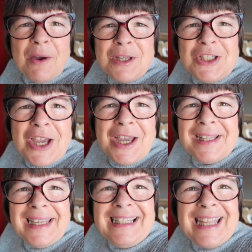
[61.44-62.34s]
hour
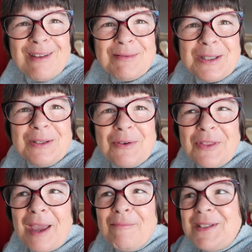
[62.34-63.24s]
journey down to
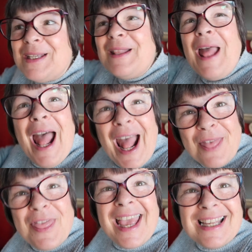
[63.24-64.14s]
Northampton,
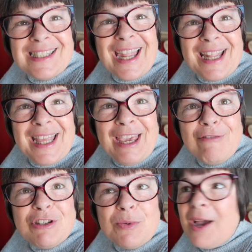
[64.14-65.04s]
and they're staying
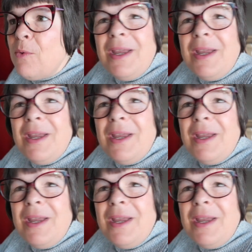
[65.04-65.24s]
here as well.